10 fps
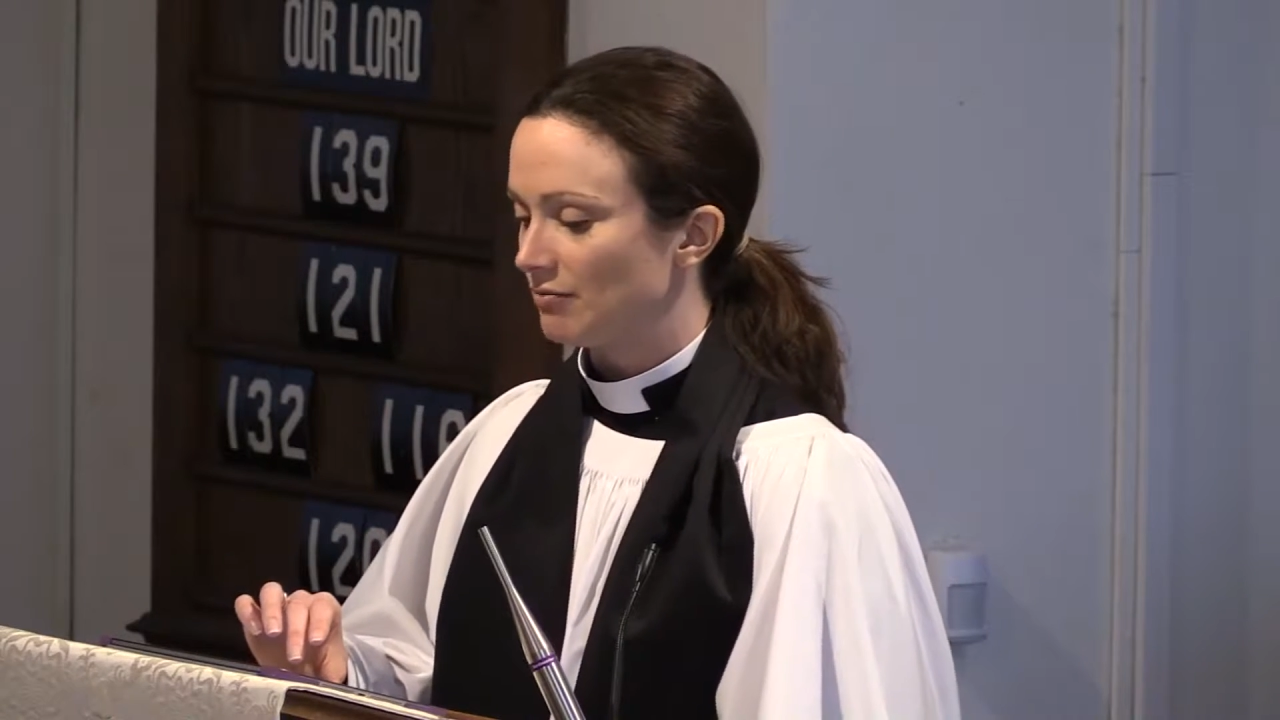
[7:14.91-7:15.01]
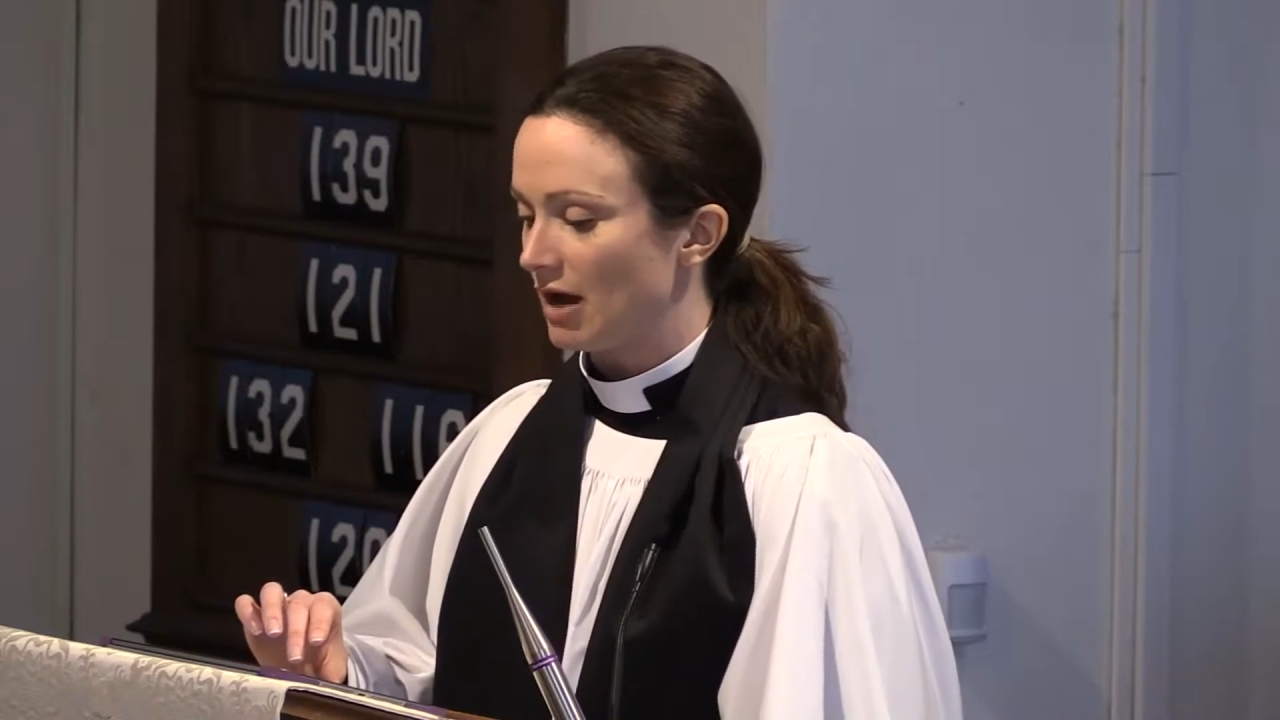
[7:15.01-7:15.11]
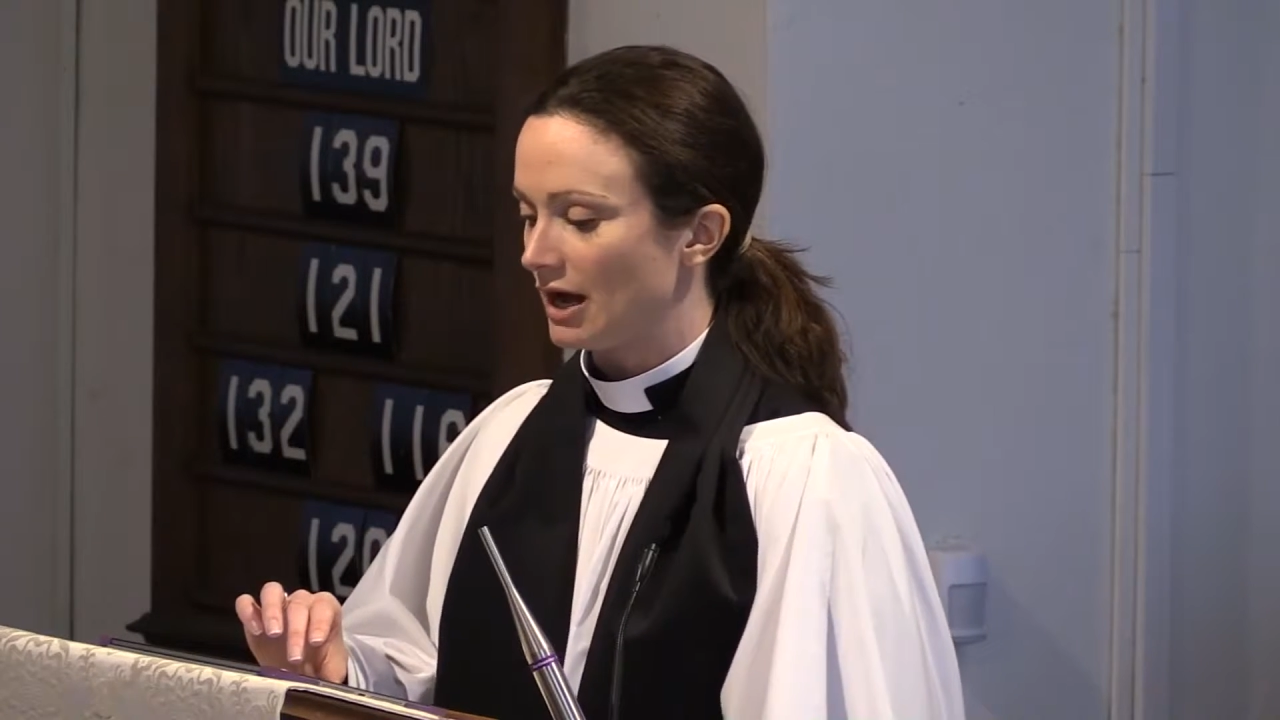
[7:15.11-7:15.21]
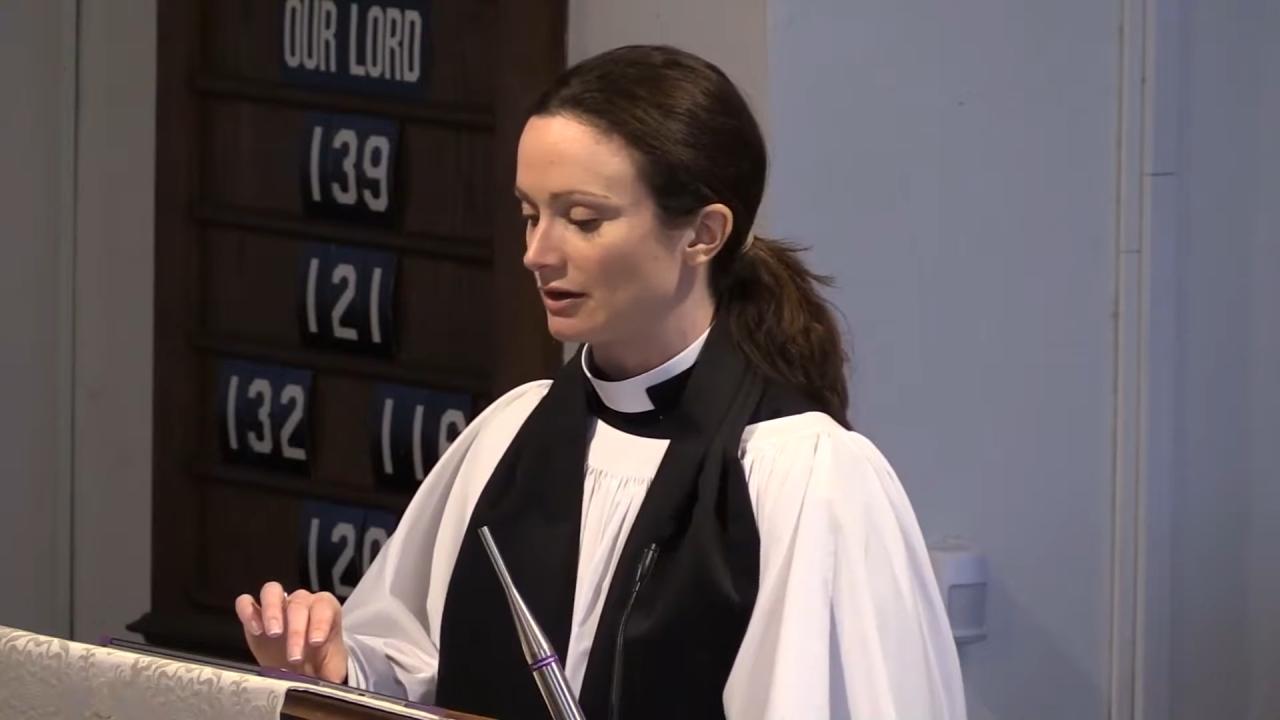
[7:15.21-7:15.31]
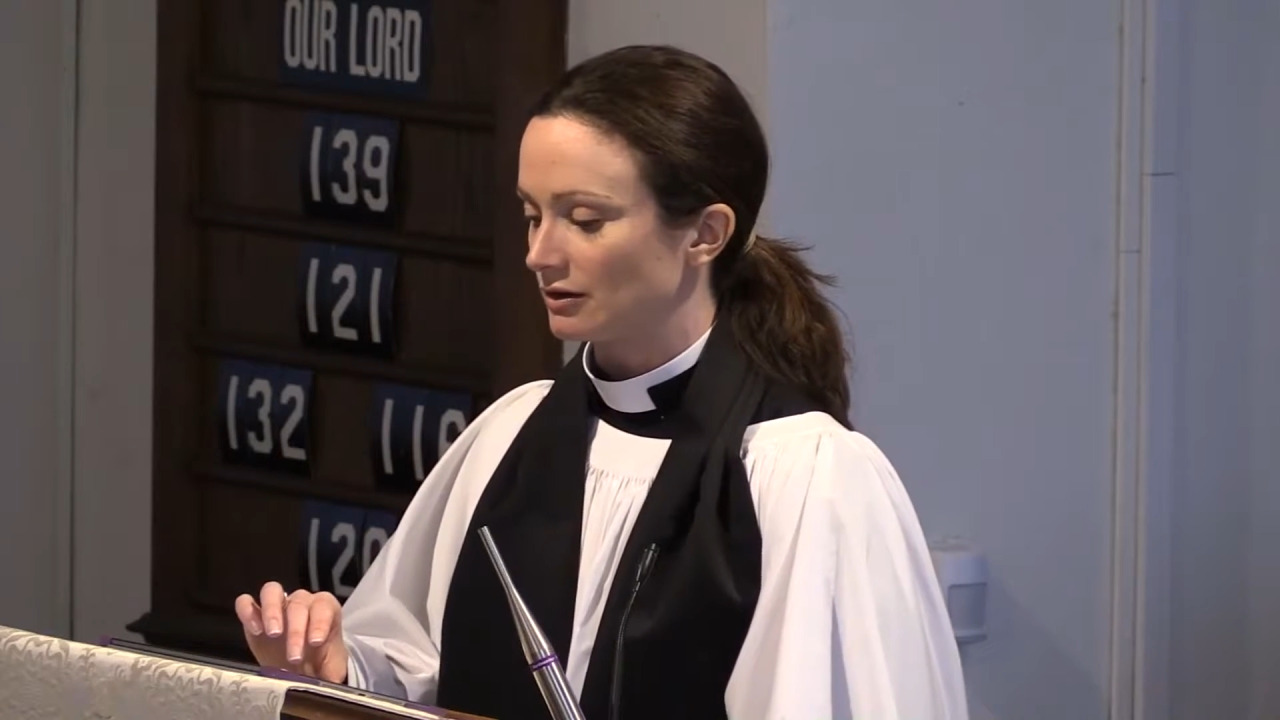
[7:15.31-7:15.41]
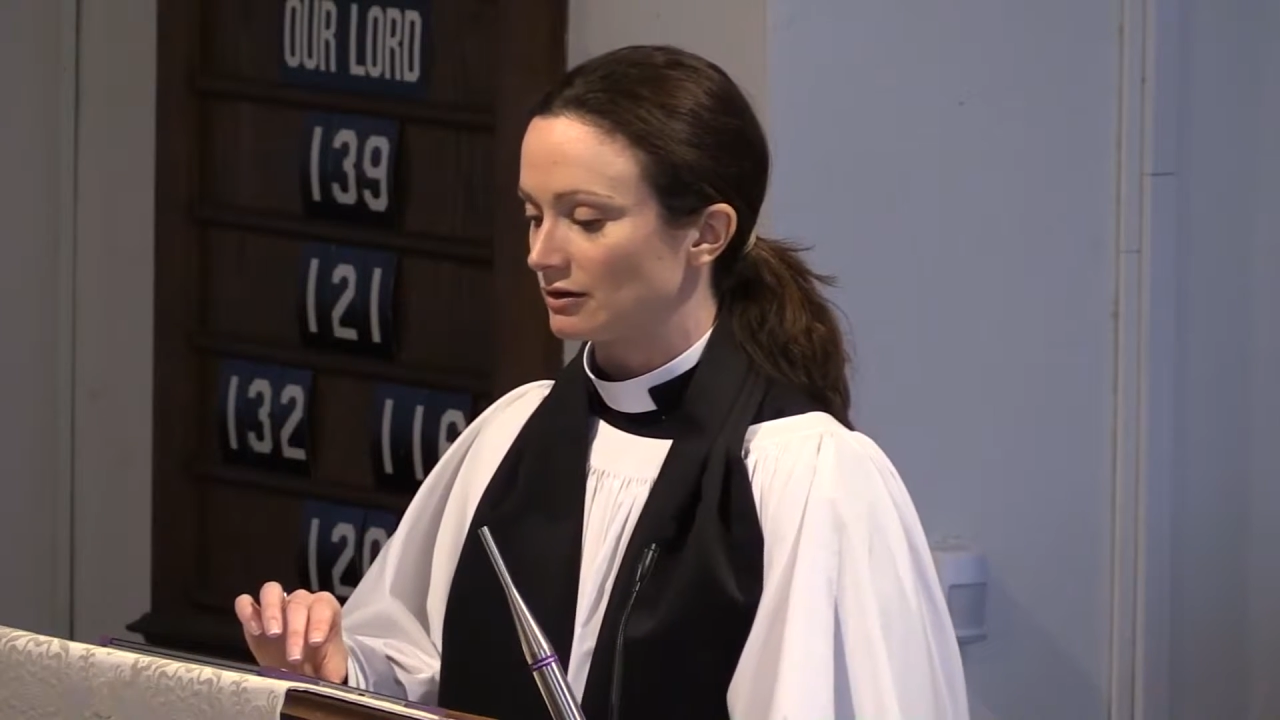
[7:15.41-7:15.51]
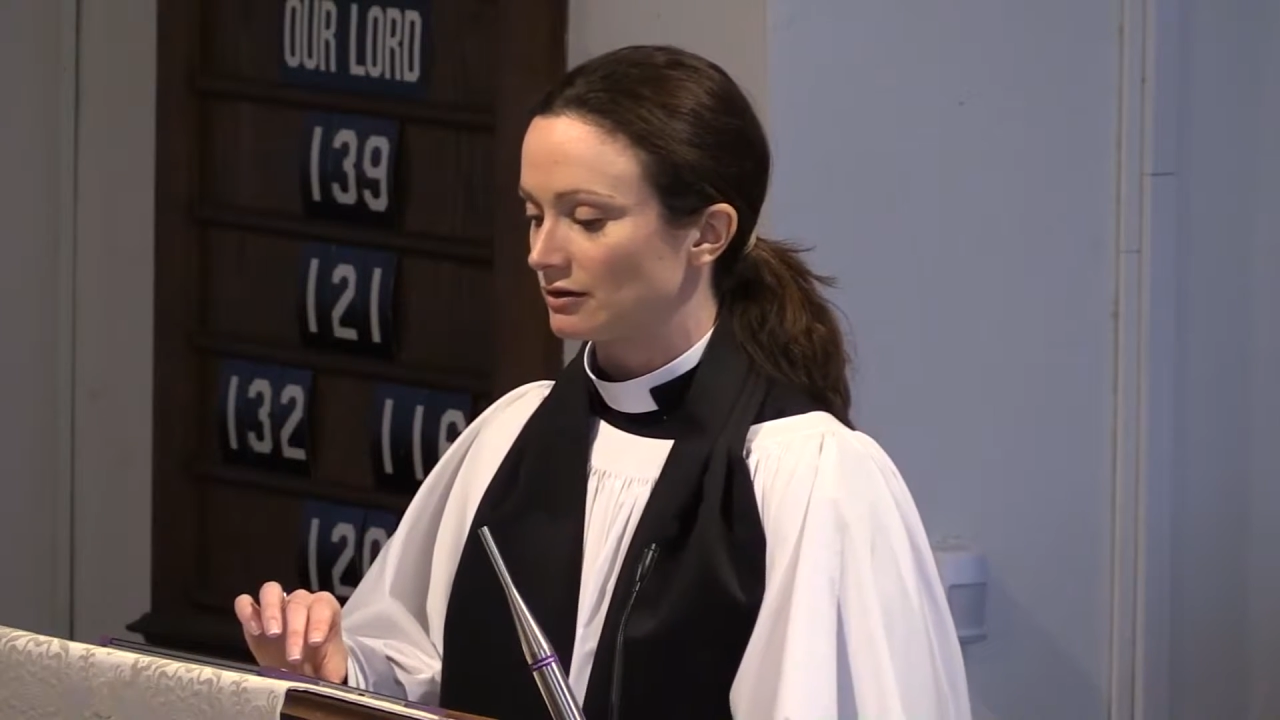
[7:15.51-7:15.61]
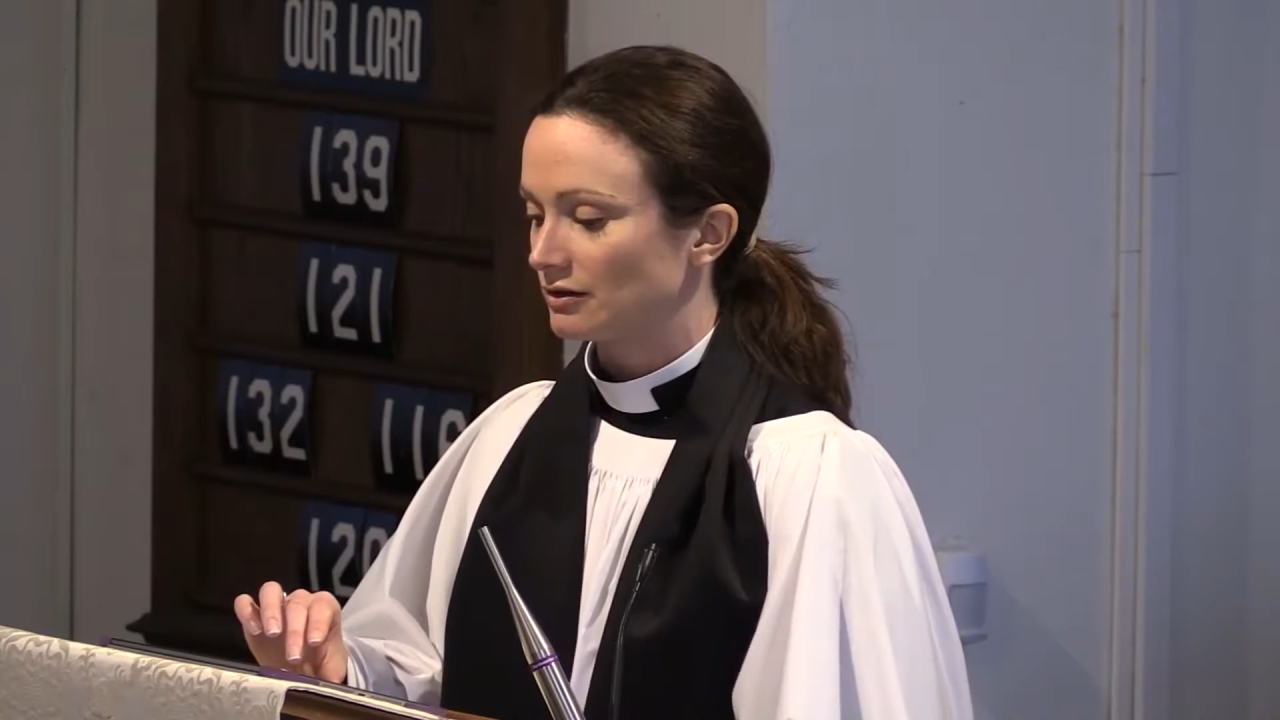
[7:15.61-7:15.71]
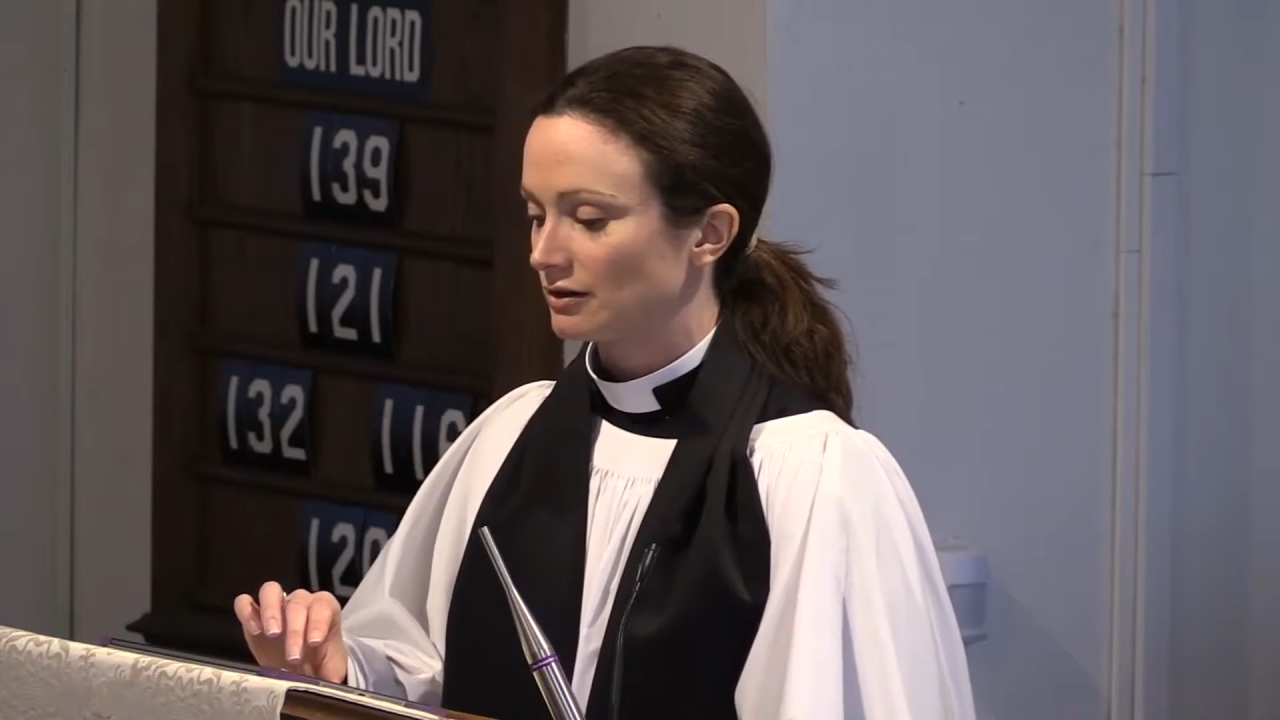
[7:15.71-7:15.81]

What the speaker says: matter.